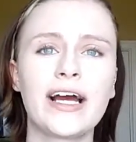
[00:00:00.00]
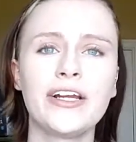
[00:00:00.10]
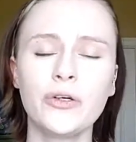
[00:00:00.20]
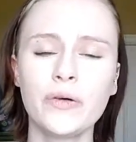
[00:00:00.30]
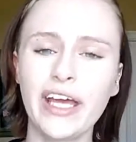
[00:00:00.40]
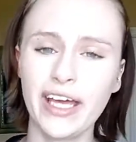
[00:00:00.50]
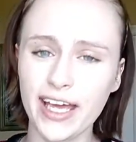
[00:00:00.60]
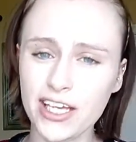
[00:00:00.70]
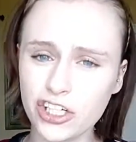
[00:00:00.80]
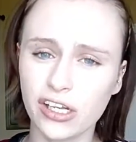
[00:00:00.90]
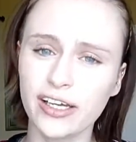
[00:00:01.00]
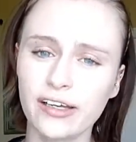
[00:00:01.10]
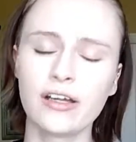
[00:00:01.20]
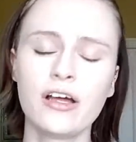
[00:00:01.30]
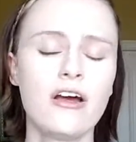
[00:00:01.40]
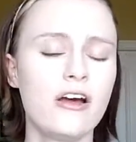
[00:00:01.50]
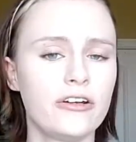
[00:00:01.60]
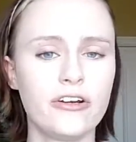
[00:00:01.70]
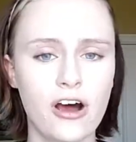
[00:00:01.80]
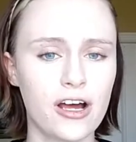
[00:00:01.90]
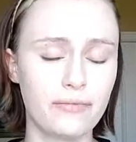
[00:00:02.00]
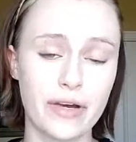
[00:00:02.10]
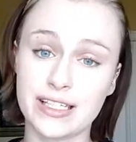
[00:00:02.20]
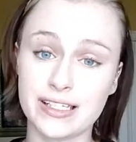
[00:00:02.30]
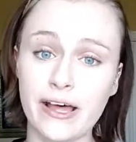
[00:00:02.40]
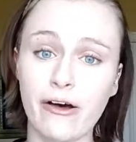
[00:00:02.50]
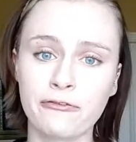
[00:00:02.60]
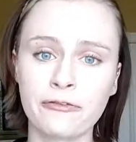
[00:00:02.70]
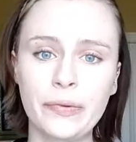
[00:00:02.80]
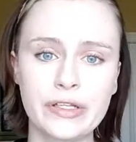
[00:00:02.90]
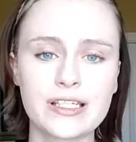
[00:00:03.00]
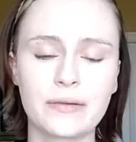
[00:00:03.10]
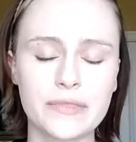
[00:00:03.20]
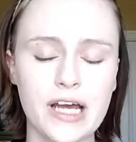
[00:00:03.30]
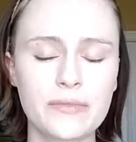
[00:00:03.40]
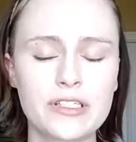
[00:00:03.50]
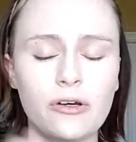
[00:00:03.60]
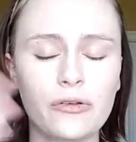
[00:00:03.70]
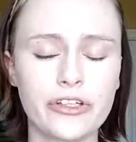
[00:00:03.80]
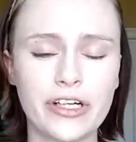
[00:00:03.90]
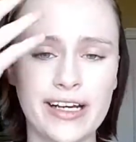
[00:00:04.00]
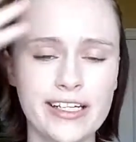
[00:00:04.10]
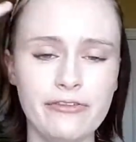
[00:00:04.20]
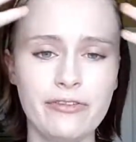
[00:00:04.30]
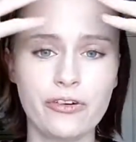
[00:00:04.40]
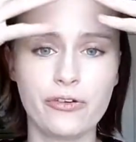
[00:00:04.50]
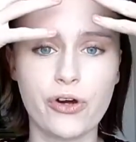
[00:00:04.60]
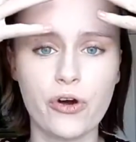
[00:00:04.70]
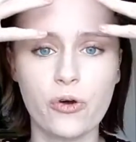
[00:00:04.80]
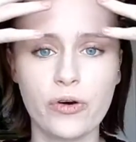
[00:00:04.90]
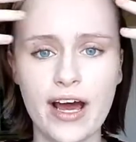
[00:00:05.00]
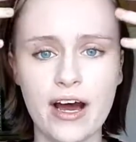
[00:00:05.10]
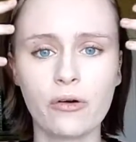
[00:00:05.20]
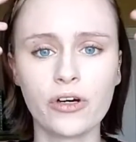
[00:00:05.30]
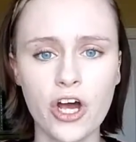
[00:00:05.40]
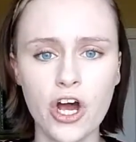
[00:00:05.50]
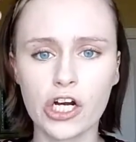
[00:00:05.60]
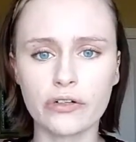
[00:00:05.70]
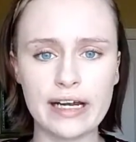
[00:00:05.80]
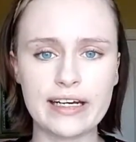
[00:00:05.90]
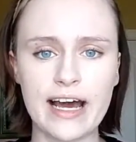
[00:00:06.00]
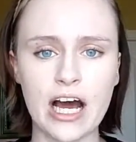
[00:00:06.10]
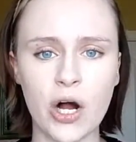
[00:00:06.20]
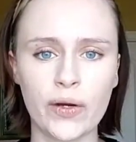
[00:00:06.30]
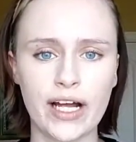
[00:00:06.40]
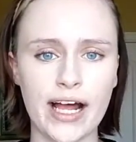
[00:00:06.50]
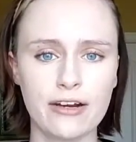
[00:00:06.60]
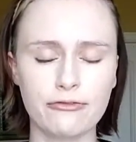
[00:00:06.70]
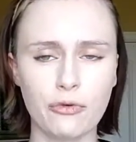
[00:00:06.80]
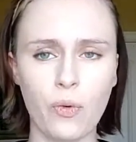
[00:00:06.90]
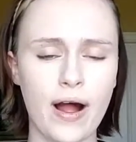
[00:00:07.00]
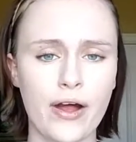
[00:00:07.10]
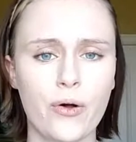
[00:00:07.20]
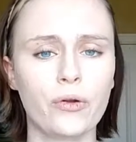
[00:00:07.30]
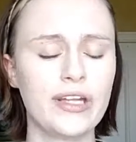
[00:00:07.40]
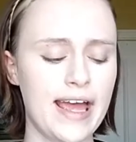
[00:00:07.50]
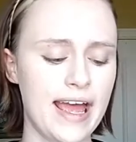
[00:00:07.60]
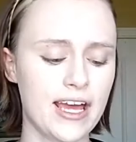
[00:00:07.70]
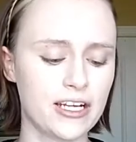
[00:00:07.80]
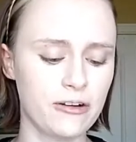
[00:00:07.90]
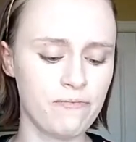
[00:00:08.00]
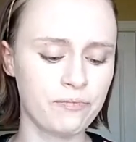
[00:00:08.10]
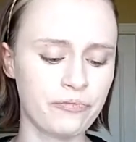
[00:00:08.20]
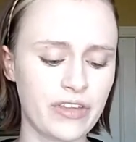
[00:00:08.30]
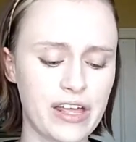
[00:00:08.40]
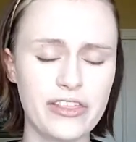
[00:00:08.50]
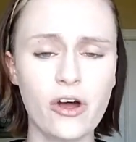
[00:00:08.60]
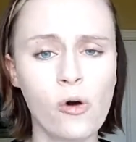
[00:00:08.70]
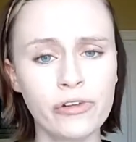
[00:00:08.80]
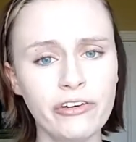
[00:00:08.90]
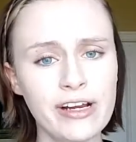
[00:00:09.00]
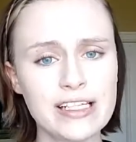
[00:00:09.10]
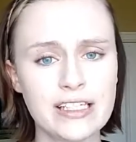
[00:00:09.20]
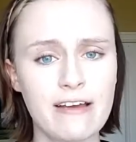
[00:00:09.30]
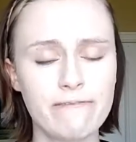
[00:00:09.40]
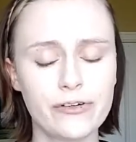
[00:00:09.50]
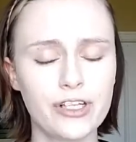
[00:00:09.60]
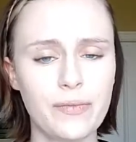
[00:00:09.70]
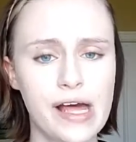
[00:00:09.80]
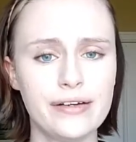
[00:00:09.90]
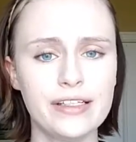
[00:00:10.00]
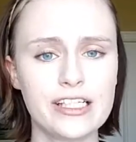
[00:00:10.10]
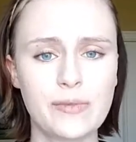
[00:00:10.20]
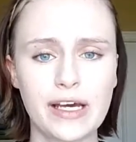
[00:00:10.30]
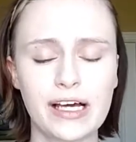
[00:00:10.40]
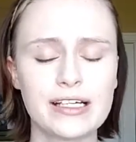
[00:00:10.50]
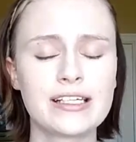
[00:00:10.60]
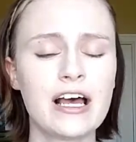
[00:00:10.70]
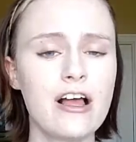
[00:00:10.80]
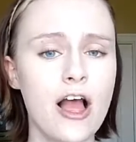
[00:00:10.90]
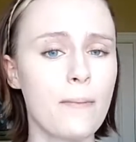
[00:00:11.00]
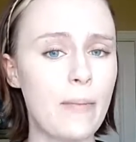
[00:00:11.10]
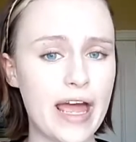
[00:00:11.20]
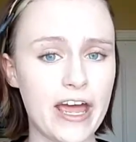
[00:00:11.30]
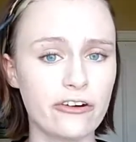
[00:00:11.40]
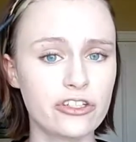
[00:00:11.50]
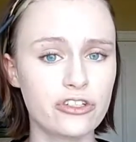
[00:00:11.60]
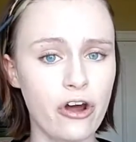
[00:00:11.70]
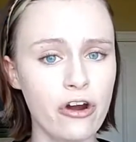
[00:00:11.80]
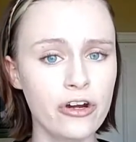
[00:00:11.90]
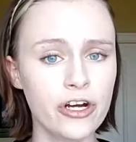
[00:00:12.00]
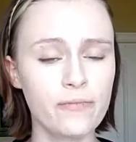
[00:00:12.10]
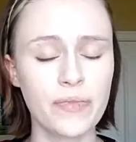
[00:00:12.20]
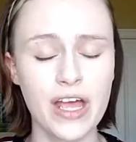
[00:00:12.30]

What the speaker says: I do occasionally, not myself, but sometimes. So they're kind of grown out right now and kind of wild, and the only reason I fill them in is because my hair is dark,